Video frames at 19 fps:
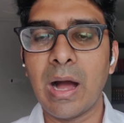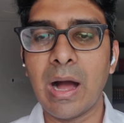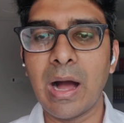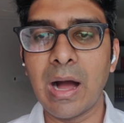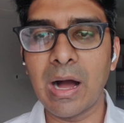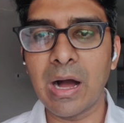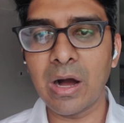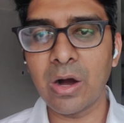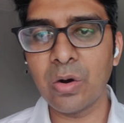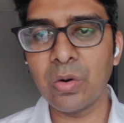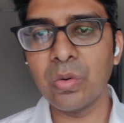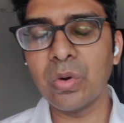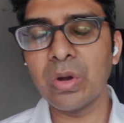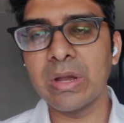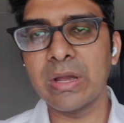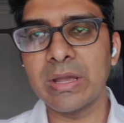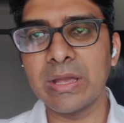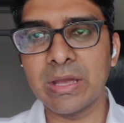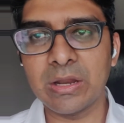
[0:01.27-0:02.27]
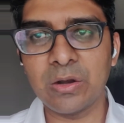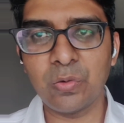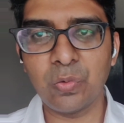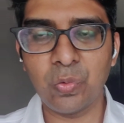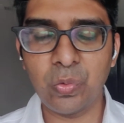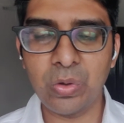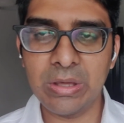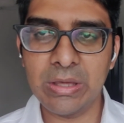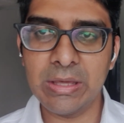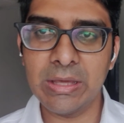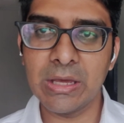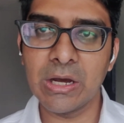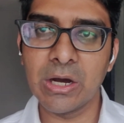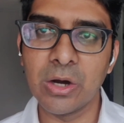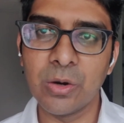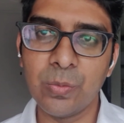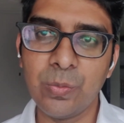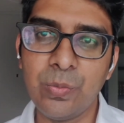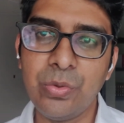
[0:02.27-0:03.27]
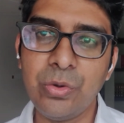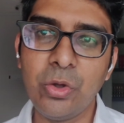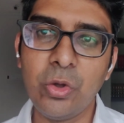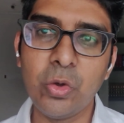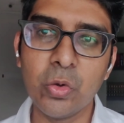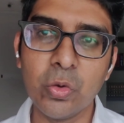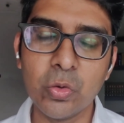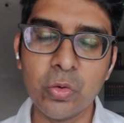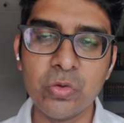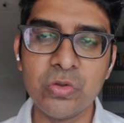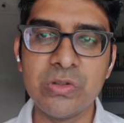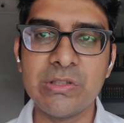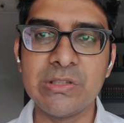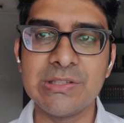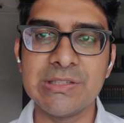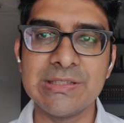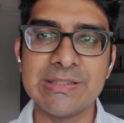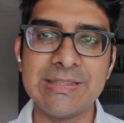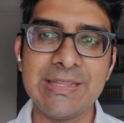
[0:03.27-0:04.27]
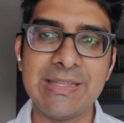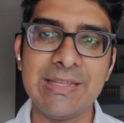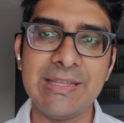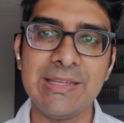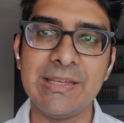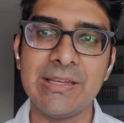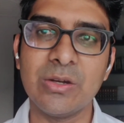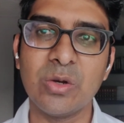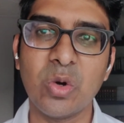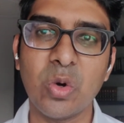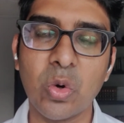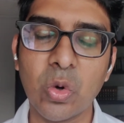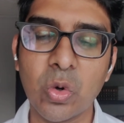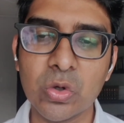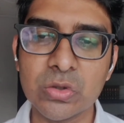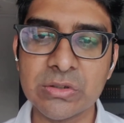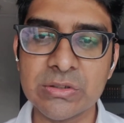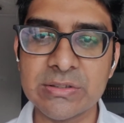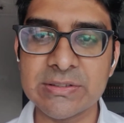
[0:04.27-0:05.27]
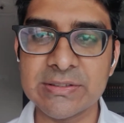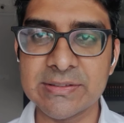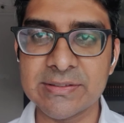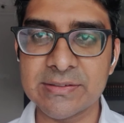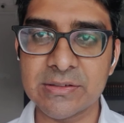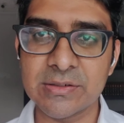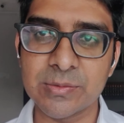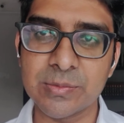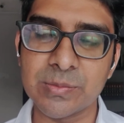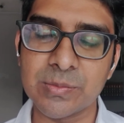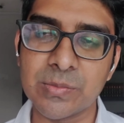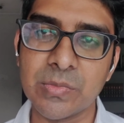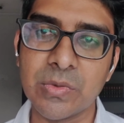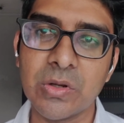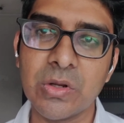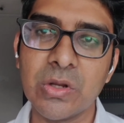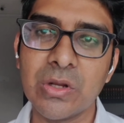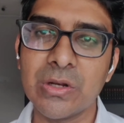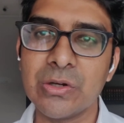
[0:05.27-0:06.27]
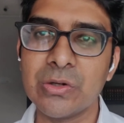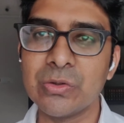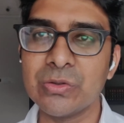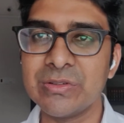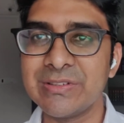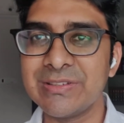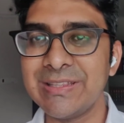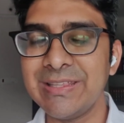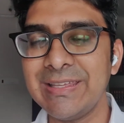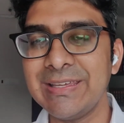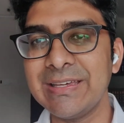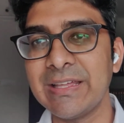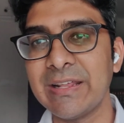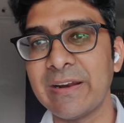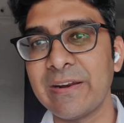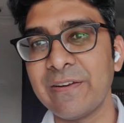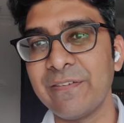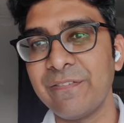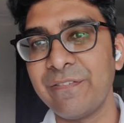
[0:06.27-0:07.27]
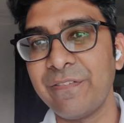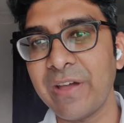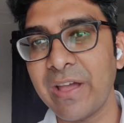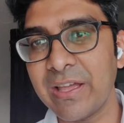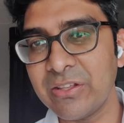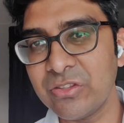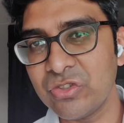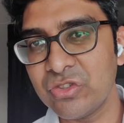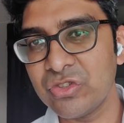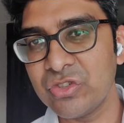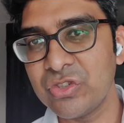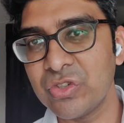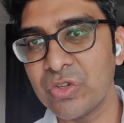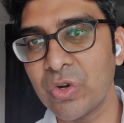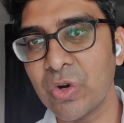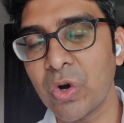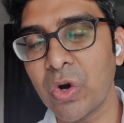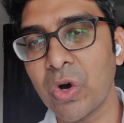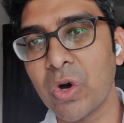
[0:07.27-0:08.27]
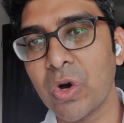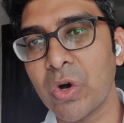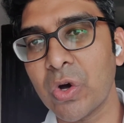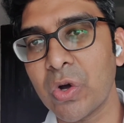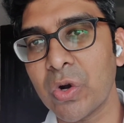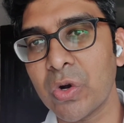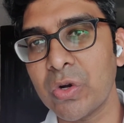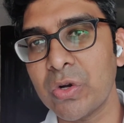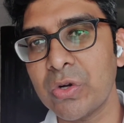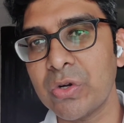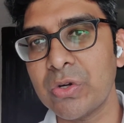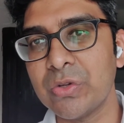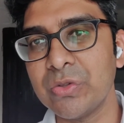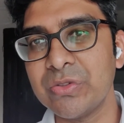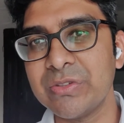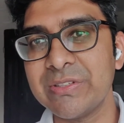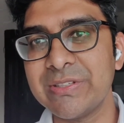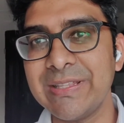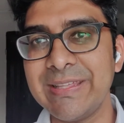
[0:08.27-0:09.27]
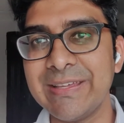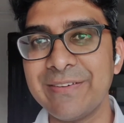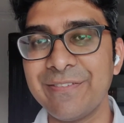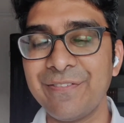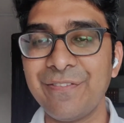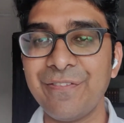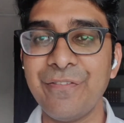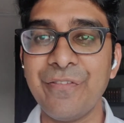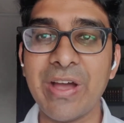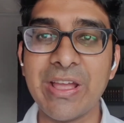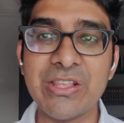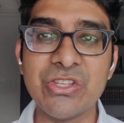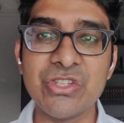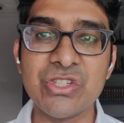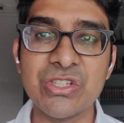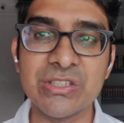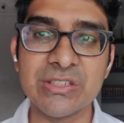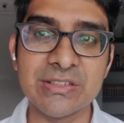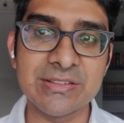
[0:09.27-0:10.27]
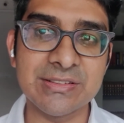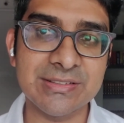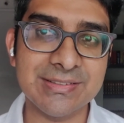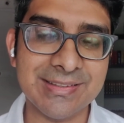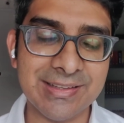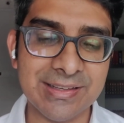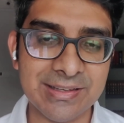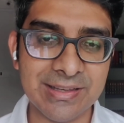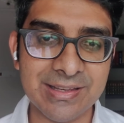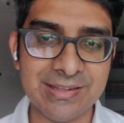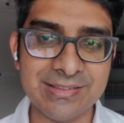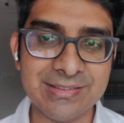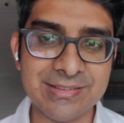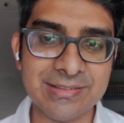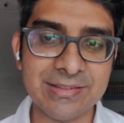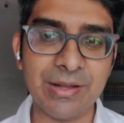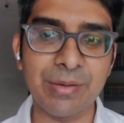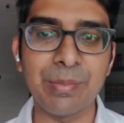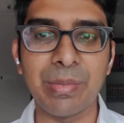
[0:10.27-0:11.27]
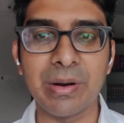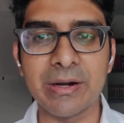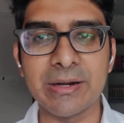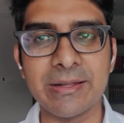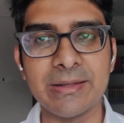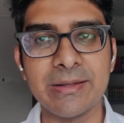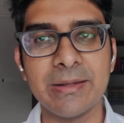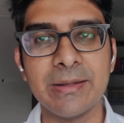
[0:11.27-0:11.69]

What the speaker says: How can we abuse the court system to seek revenge or to seek vengeance against somebody?